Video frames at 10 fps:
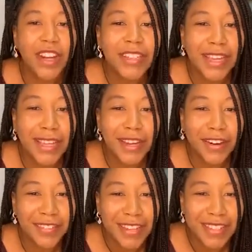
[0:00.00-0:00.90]
not taking
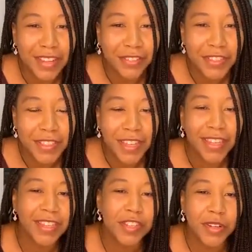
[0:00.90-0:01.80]
care of ourselves.
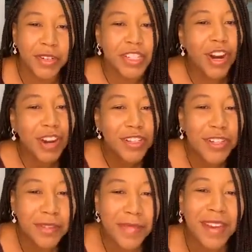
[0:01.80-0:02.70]
So I charge all the